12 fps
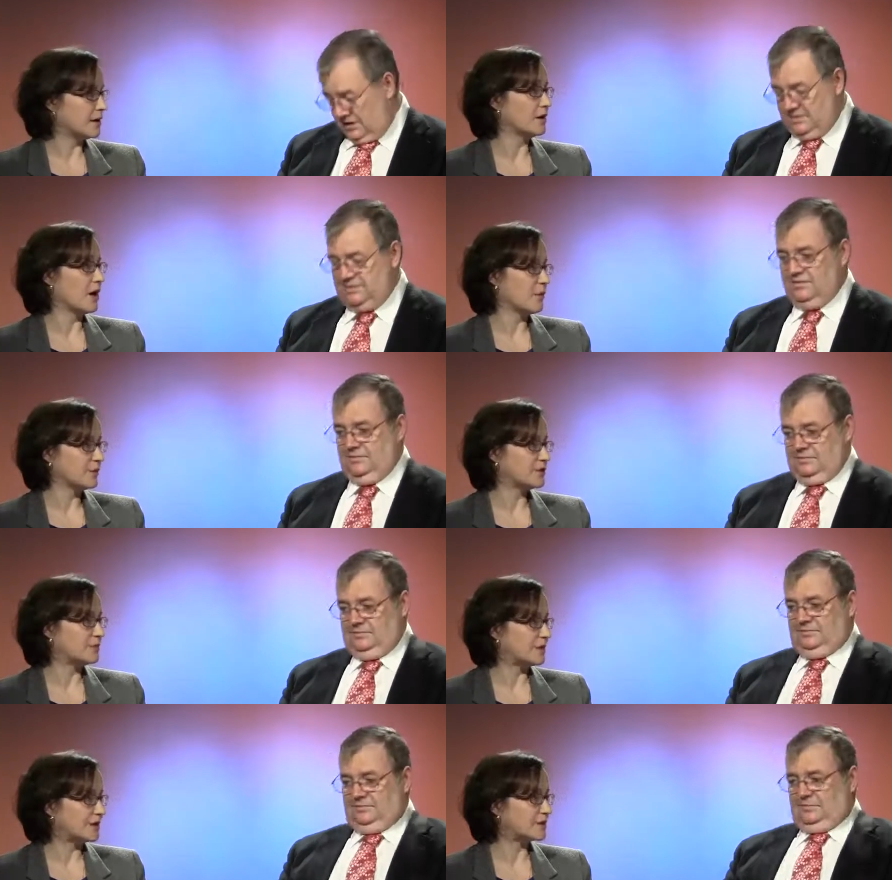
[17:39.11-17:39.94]
Speaker 1: known to
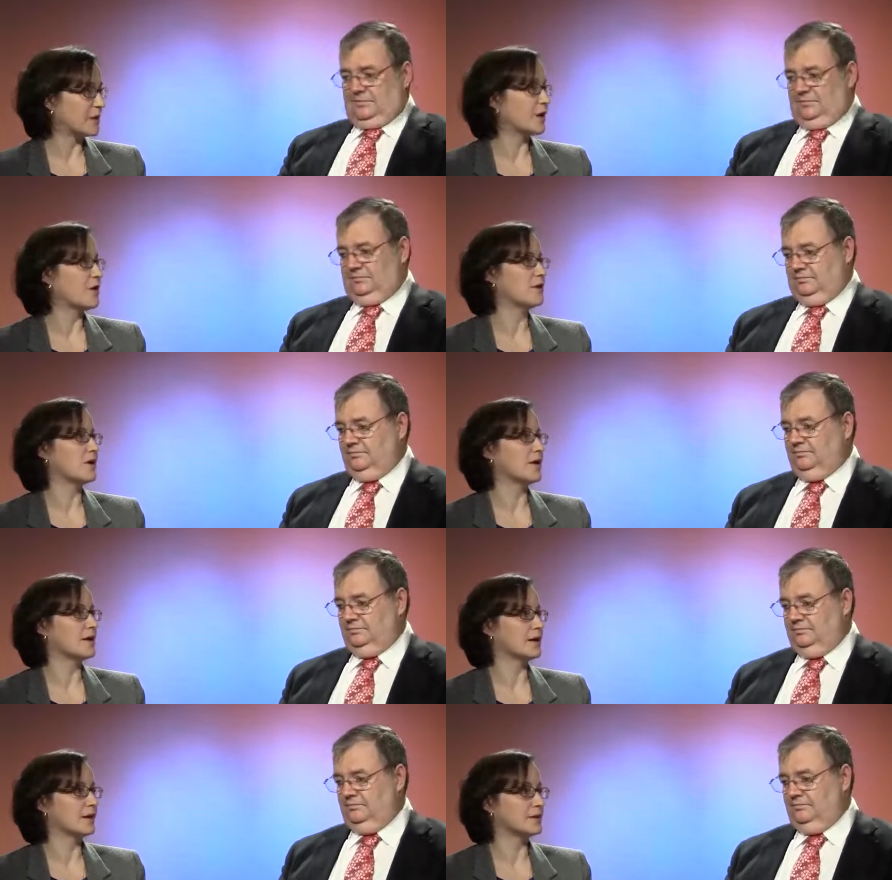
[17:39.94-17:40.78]
be so. Al Qaeda
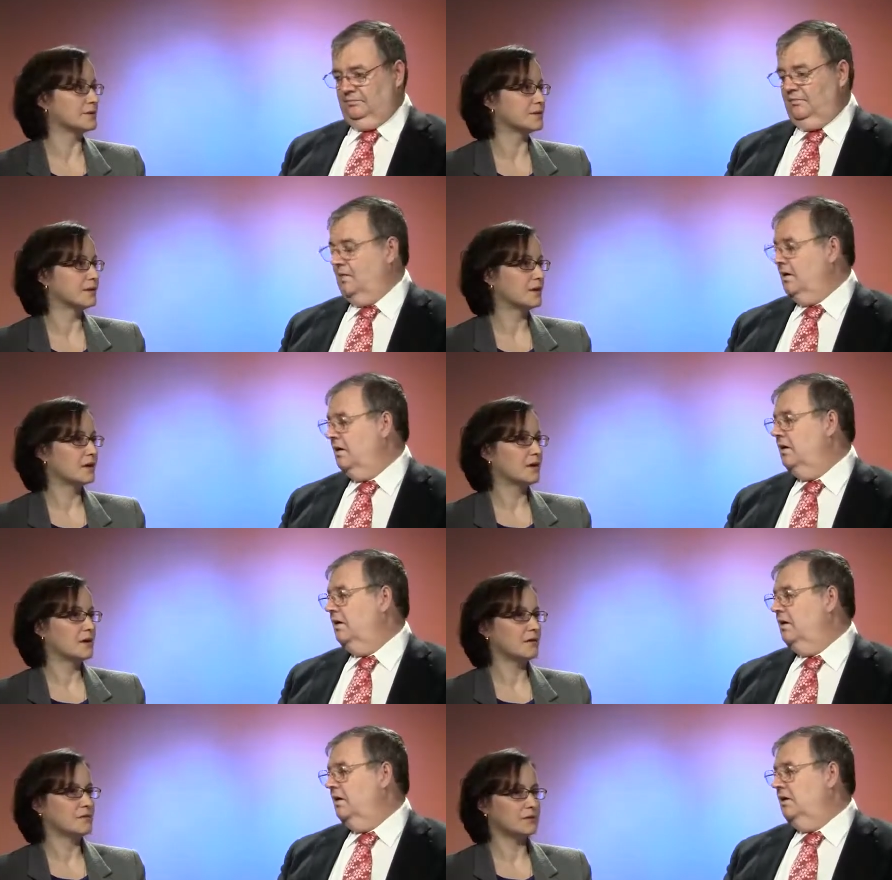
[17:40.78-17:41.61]
has
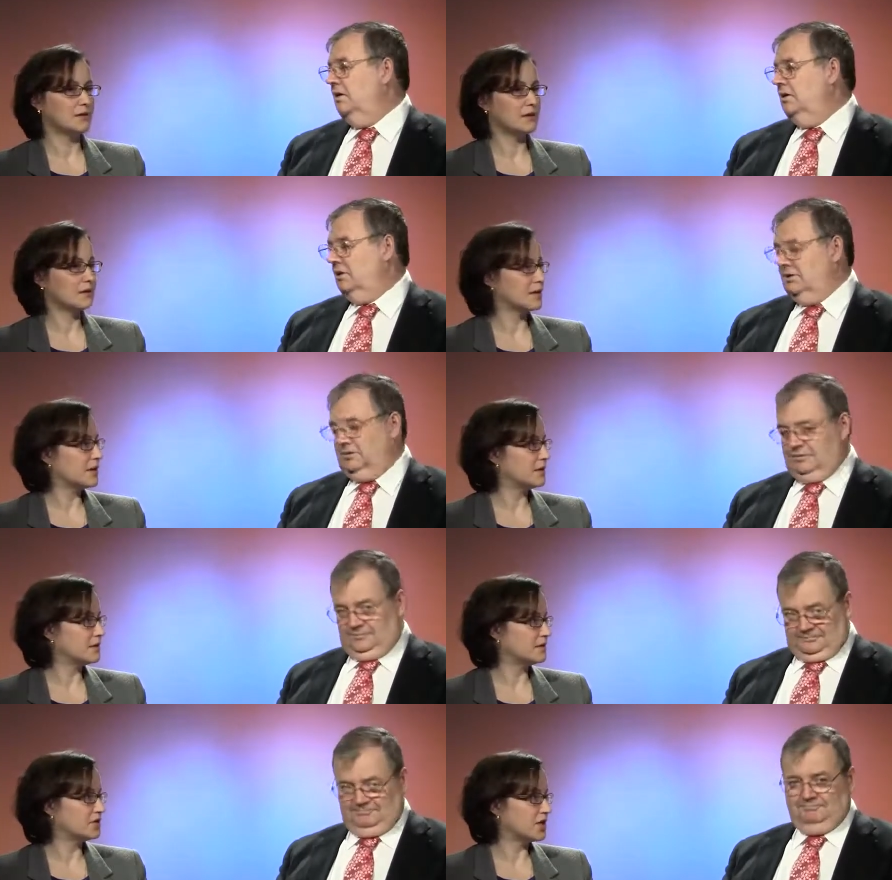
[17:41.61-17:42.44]
declared
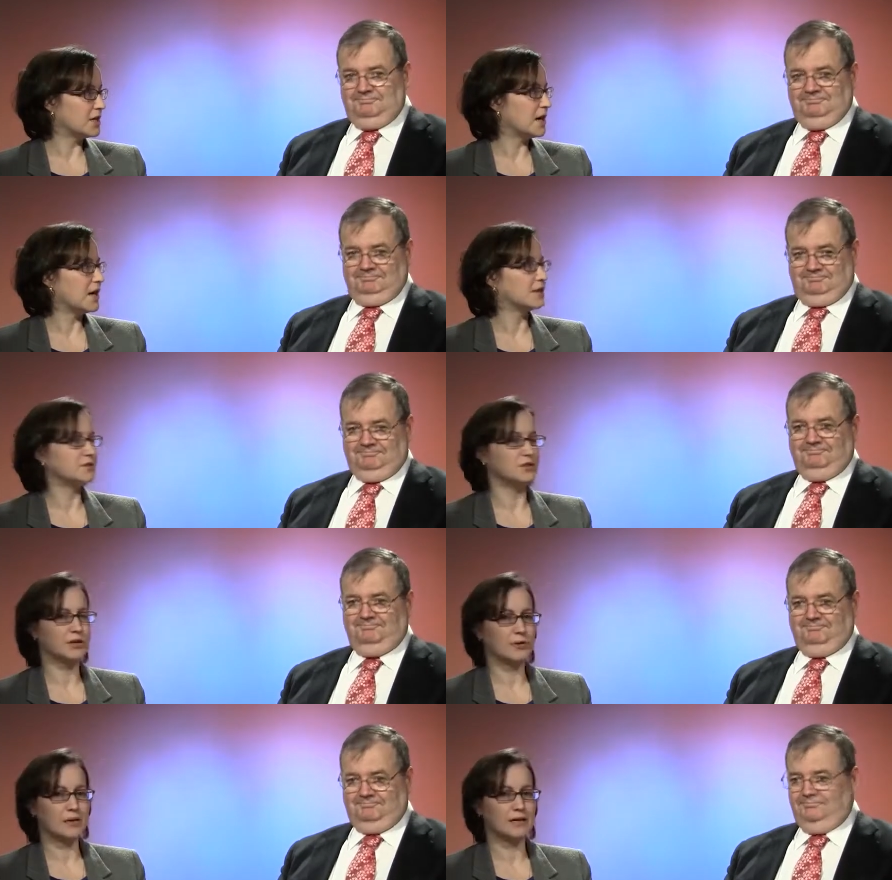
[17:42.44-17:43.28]
jihad to
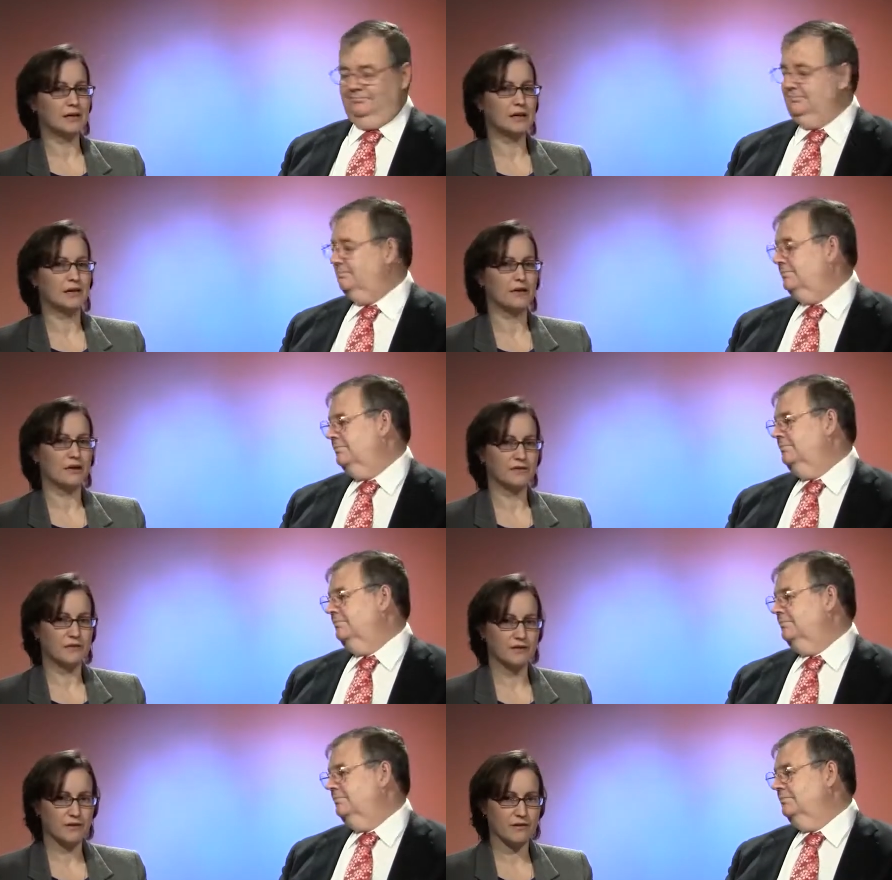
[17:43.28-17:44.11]
go in and
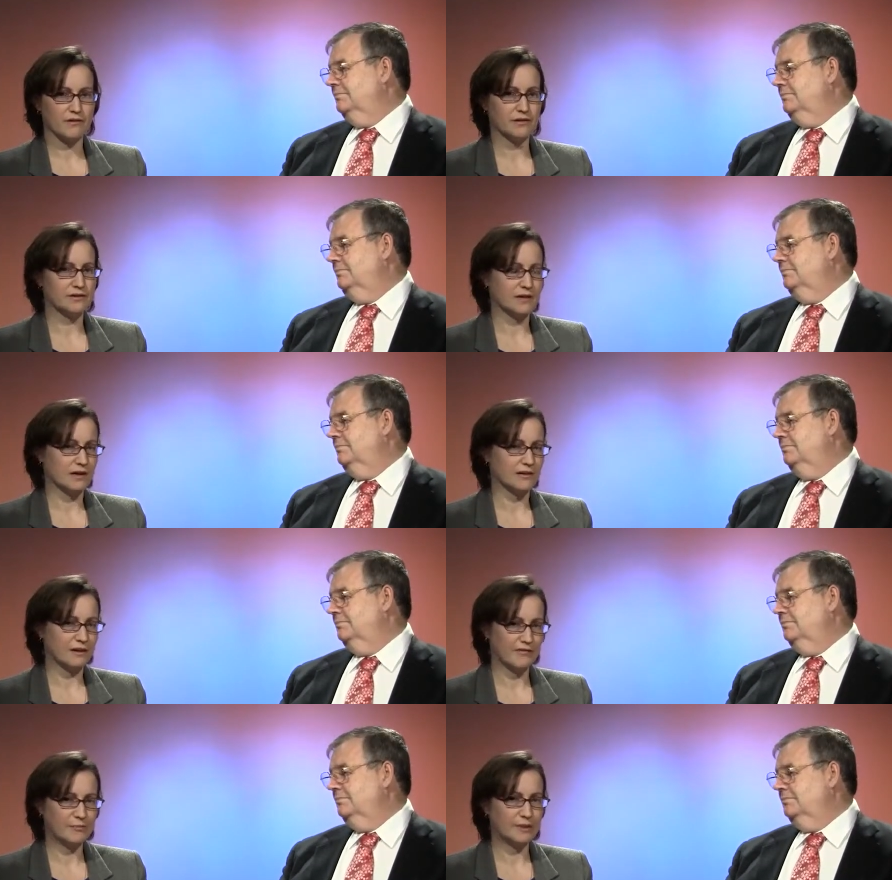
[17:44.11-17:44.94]
overthrow the Assad
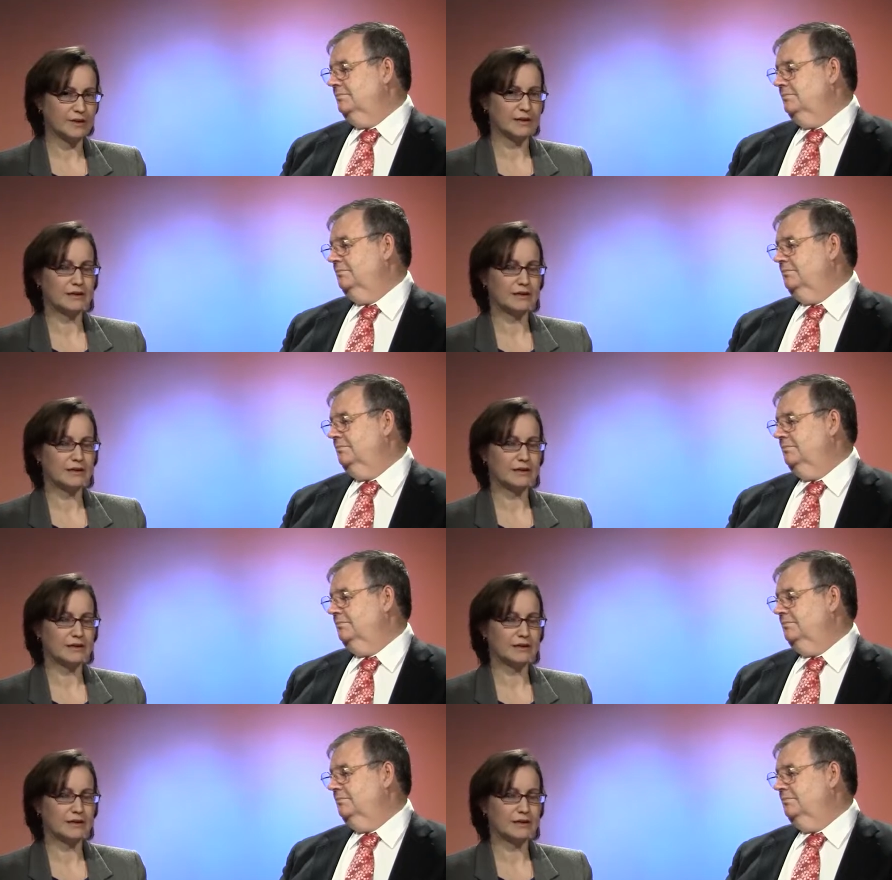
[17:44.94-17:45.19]
government.